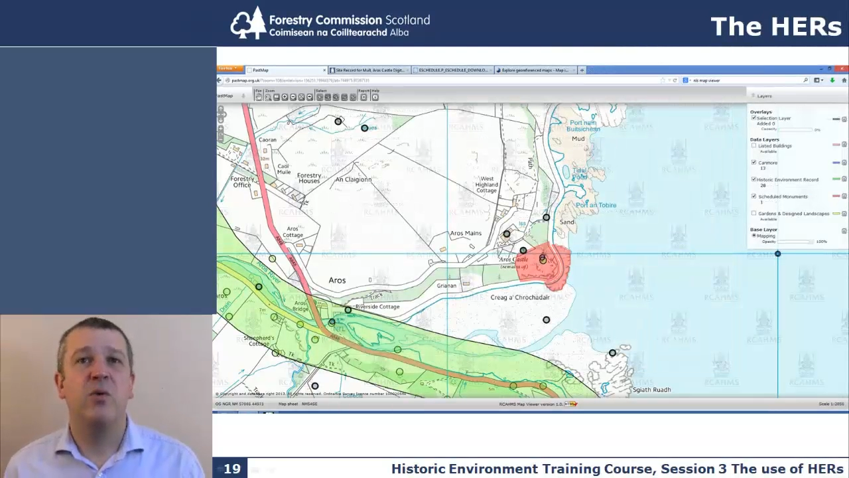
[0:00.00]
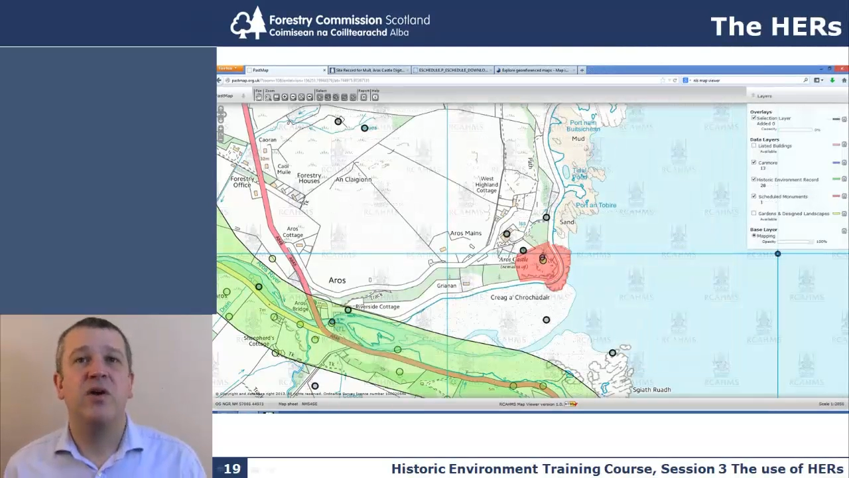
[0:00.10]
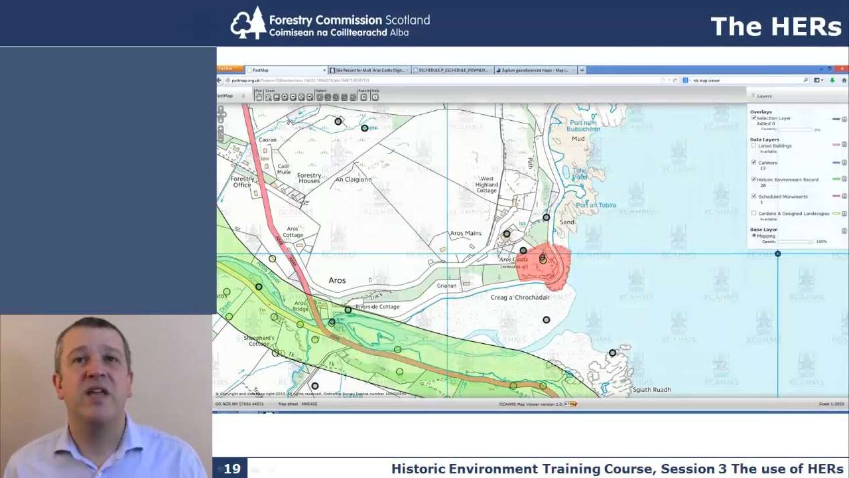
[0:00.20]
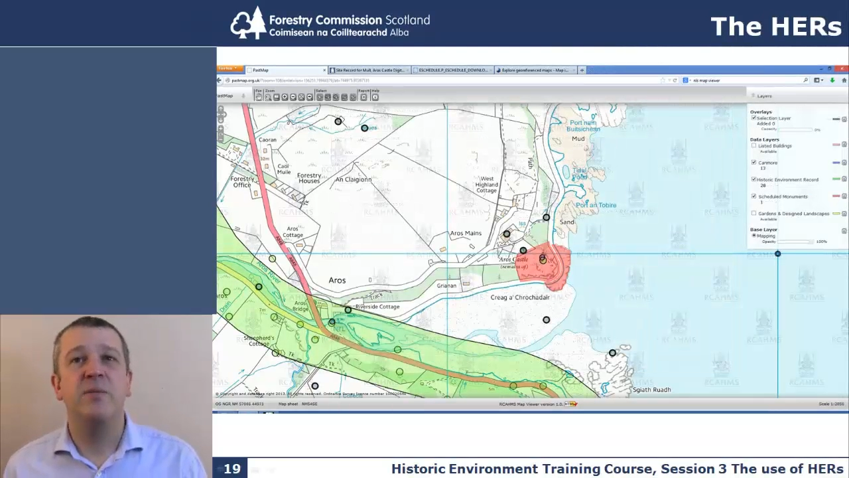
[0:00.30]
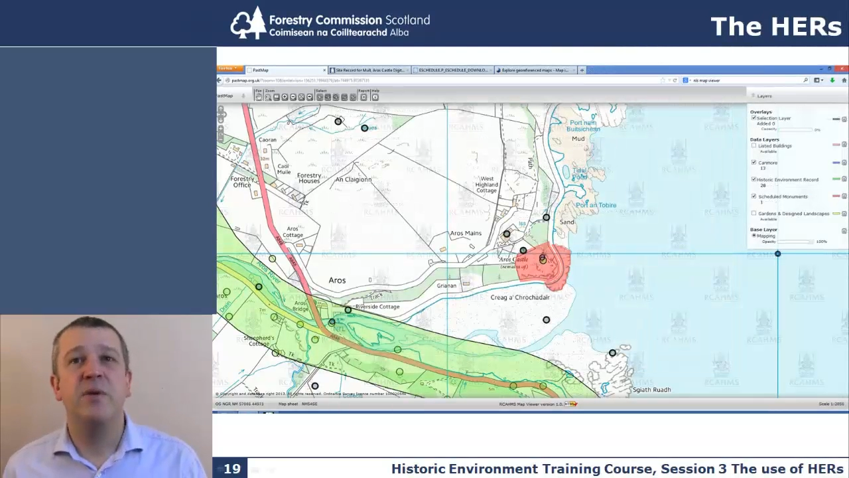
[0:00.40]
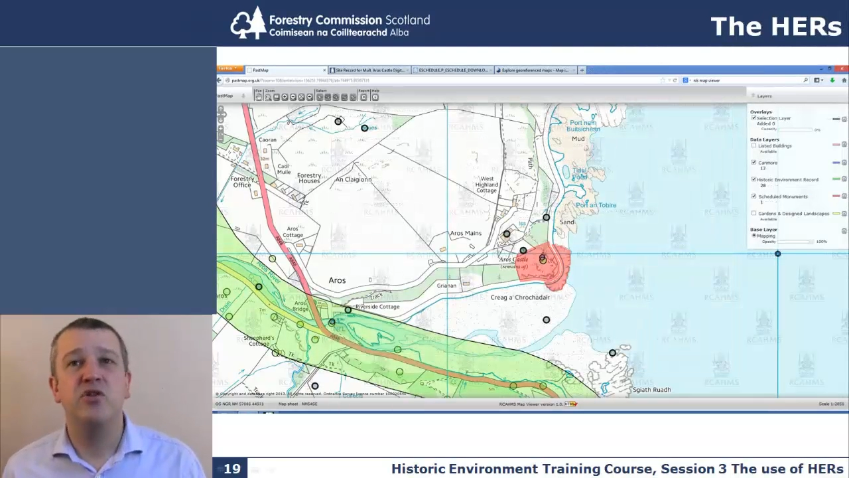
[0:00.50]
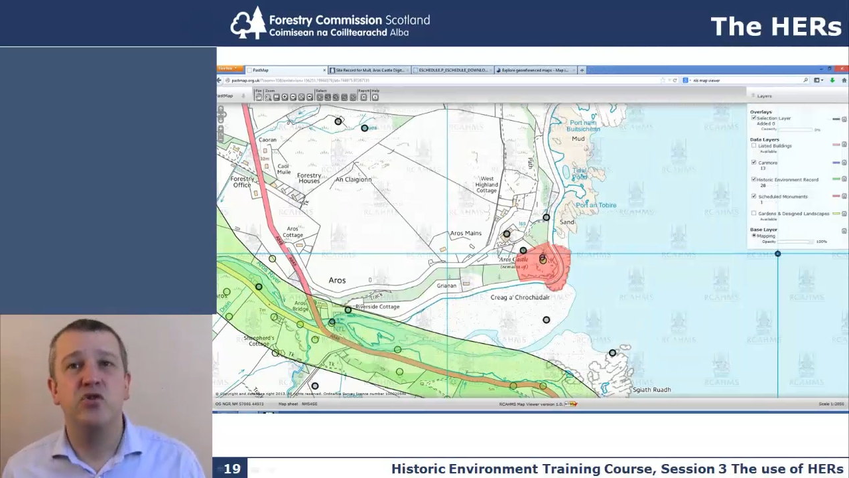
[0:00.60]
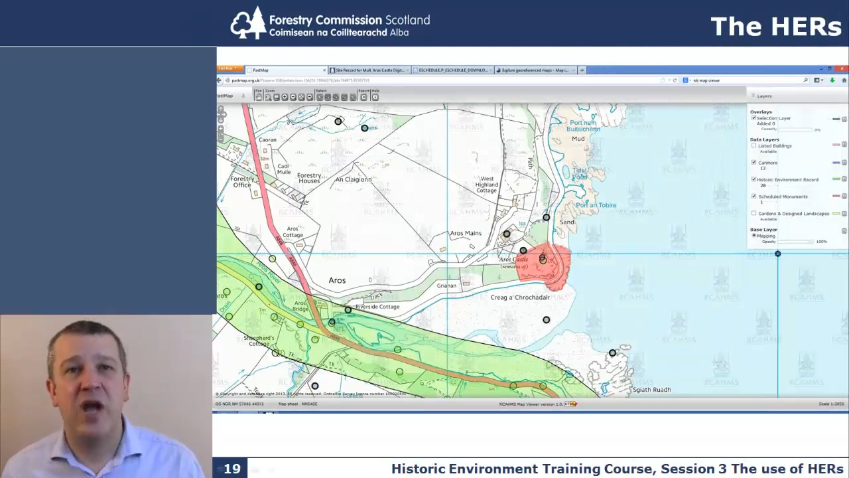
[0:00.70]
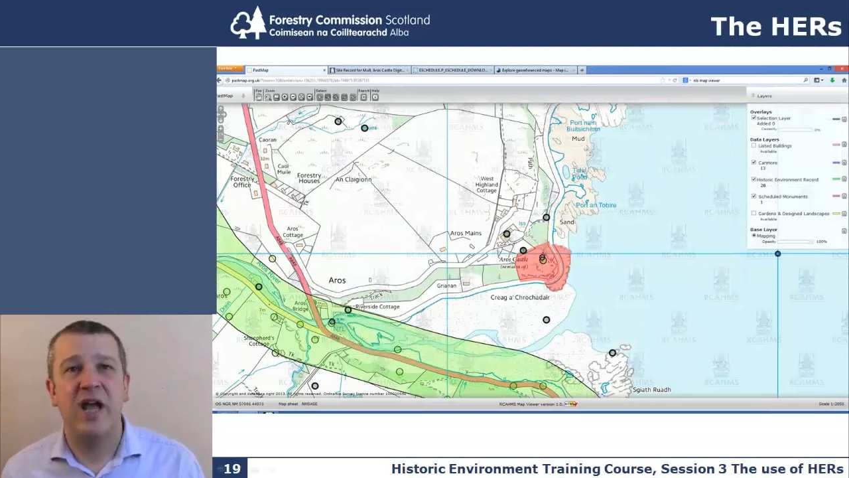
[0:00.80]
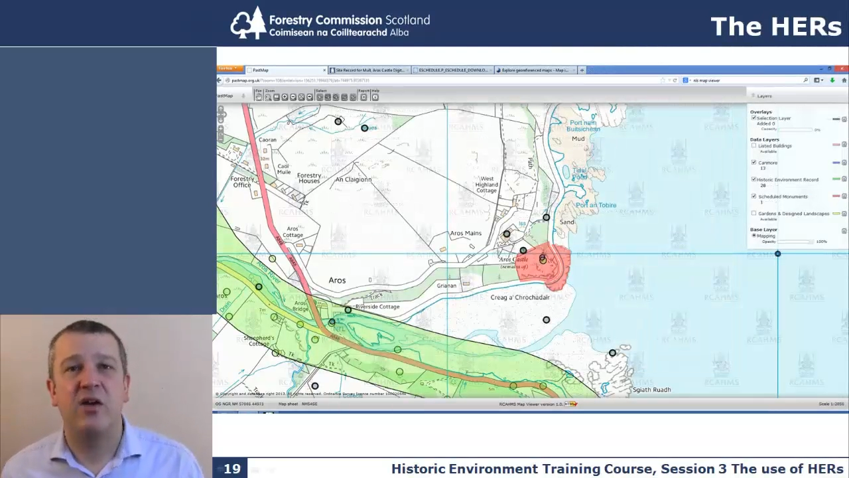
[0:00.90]
while keeping
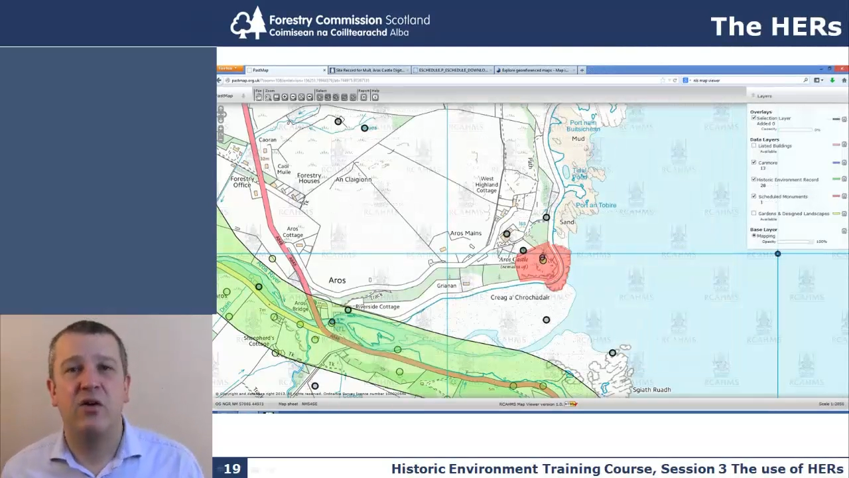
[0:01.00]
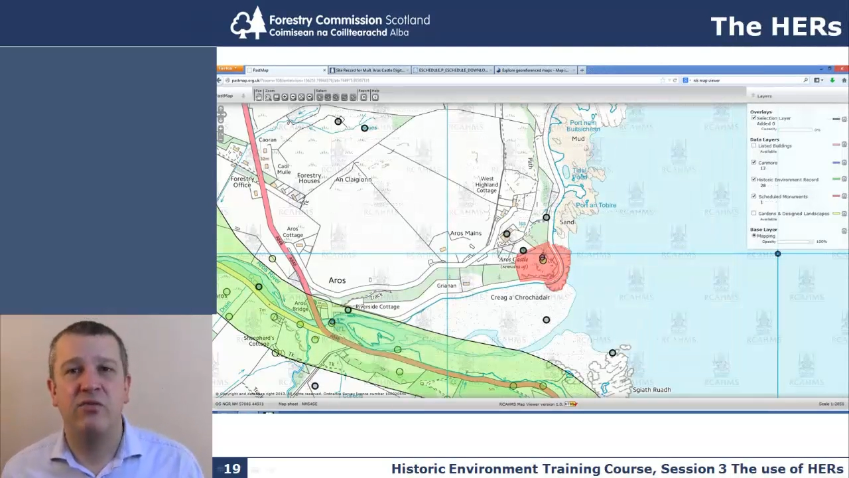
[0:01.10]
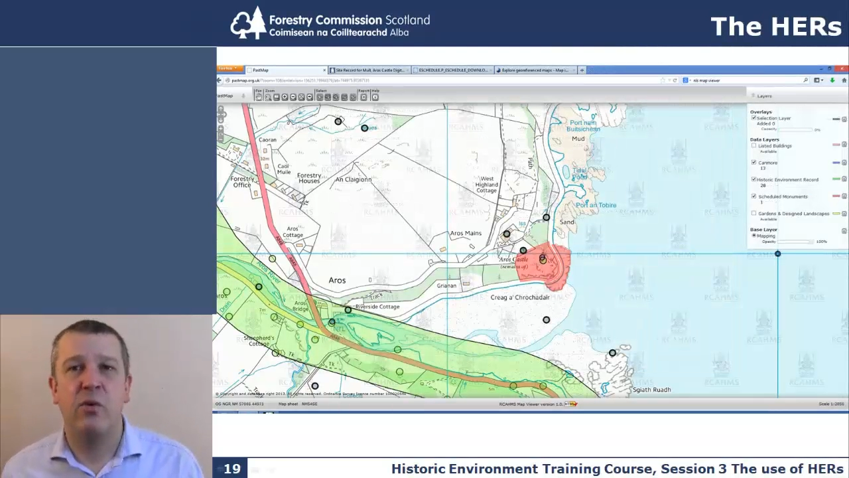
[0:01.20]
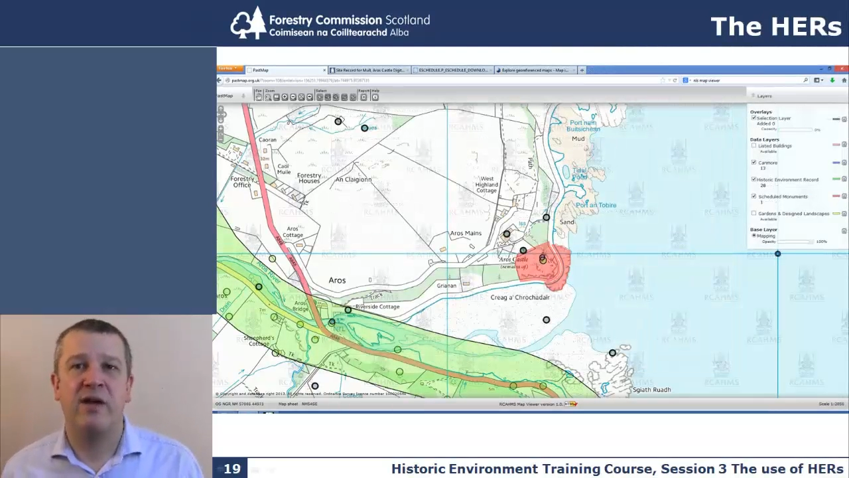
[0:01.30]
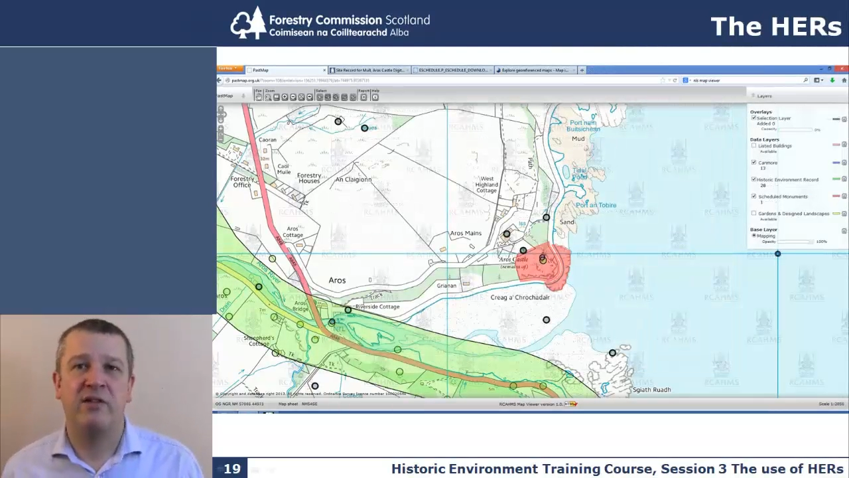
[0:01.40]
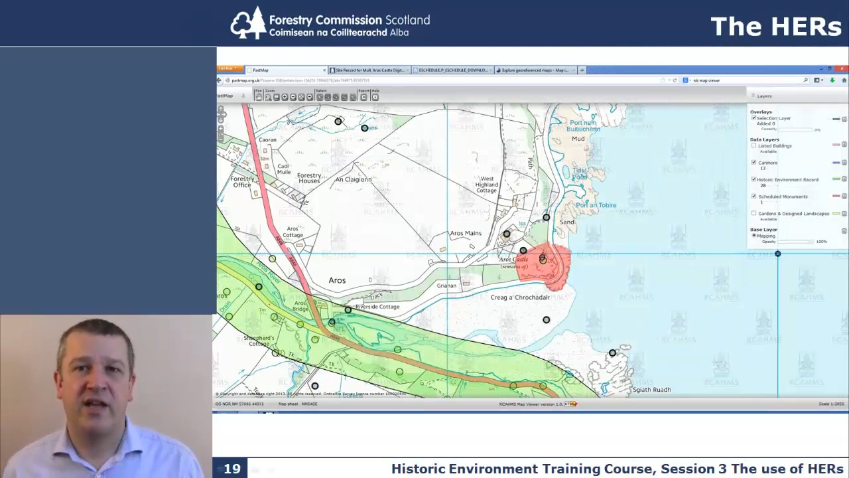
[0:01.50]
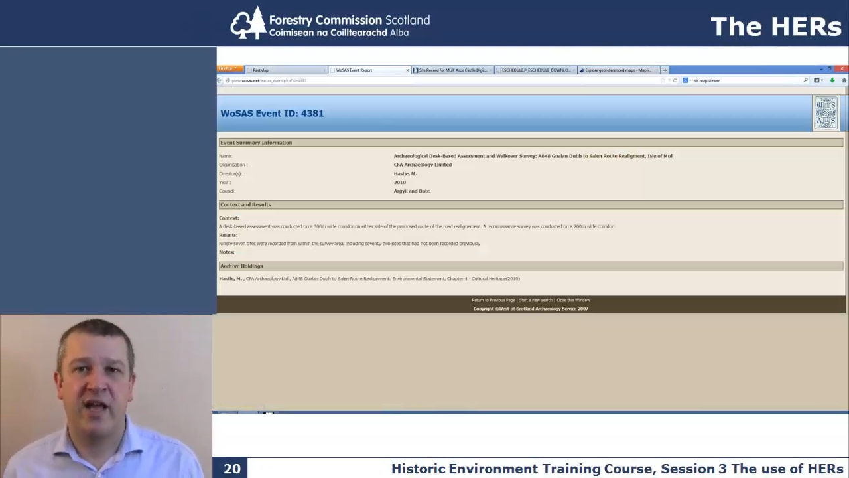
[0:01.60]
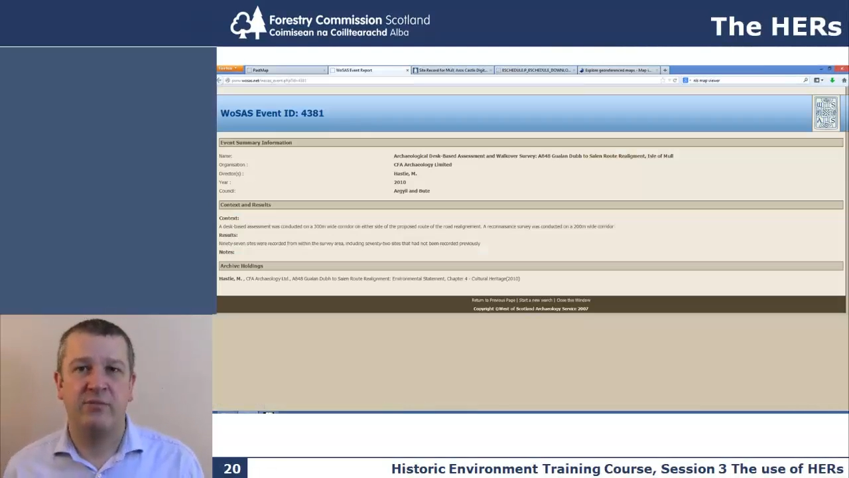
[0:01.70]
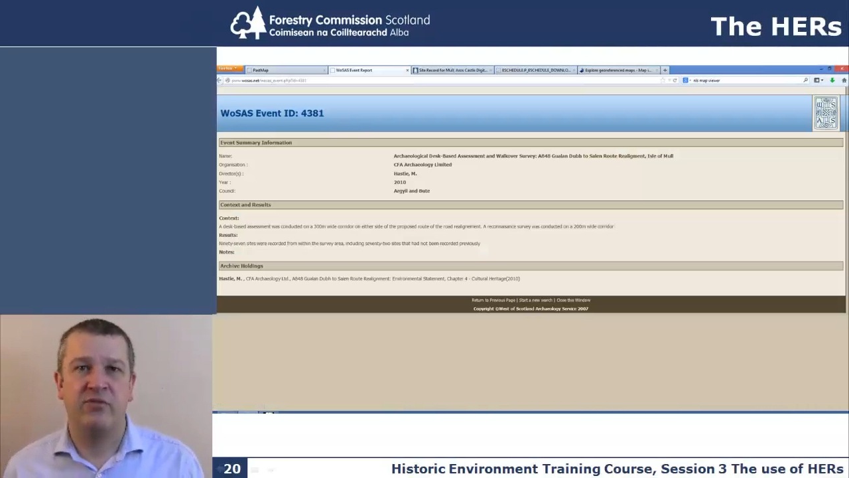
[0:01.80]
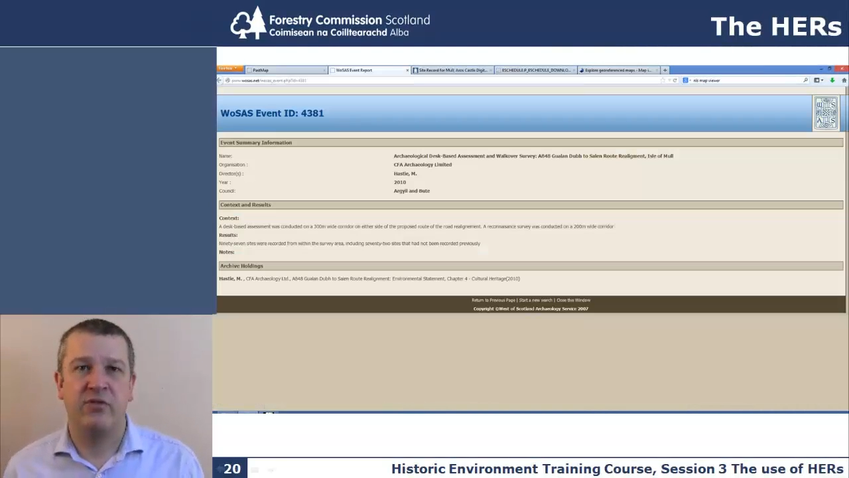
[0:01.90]
track of where it
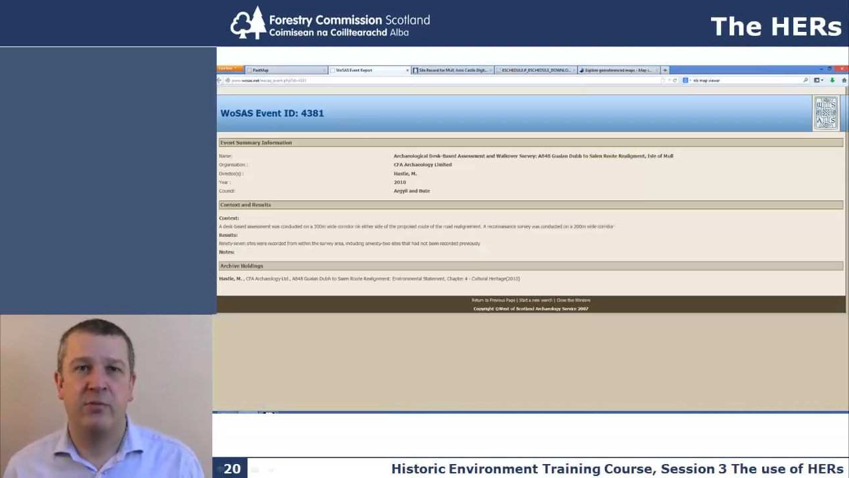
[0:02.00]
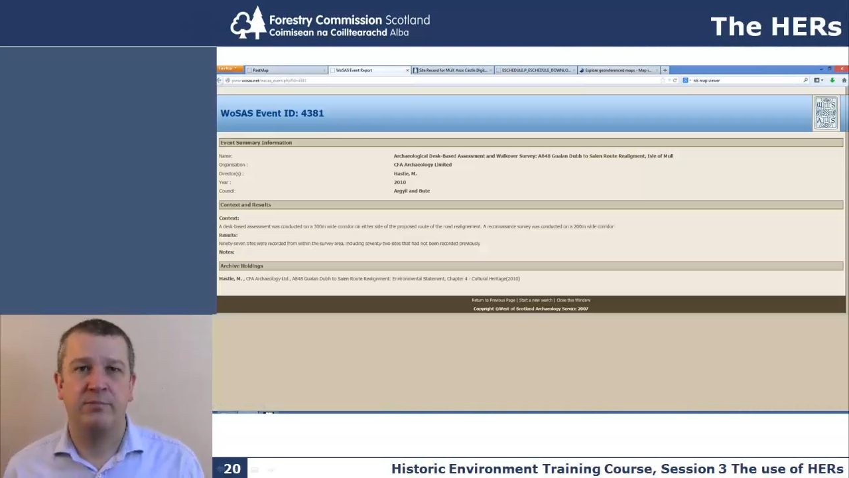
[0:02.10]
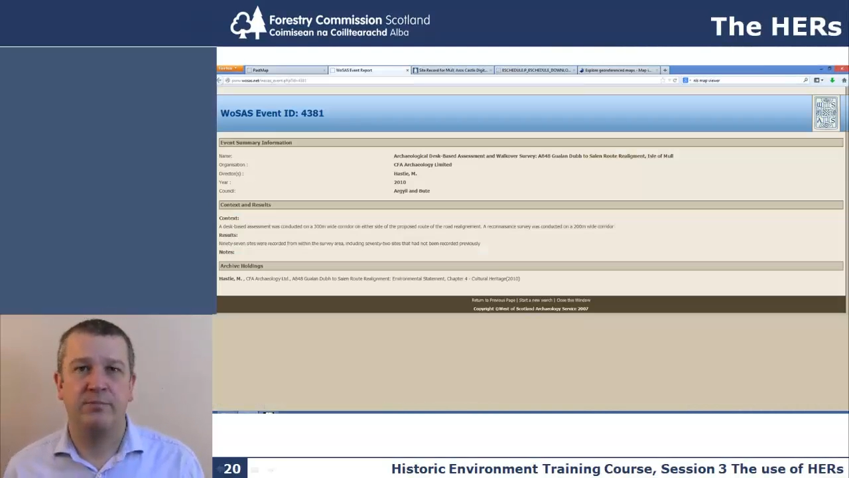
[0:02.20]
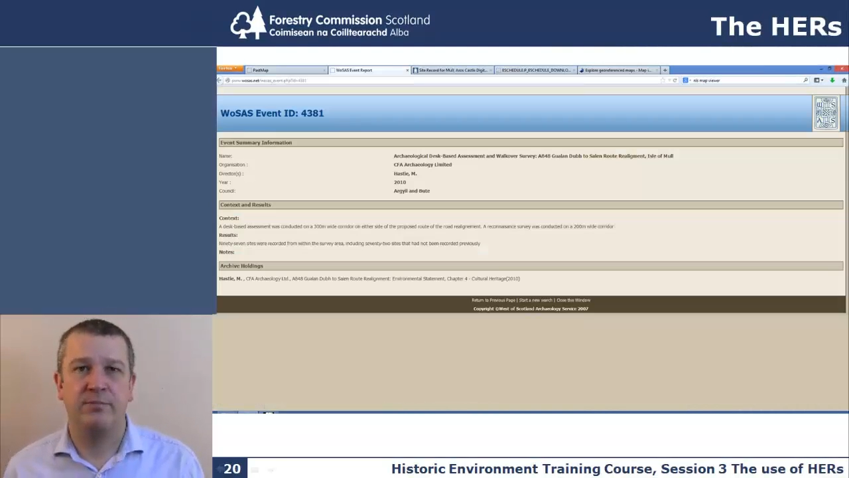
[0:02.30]
came from.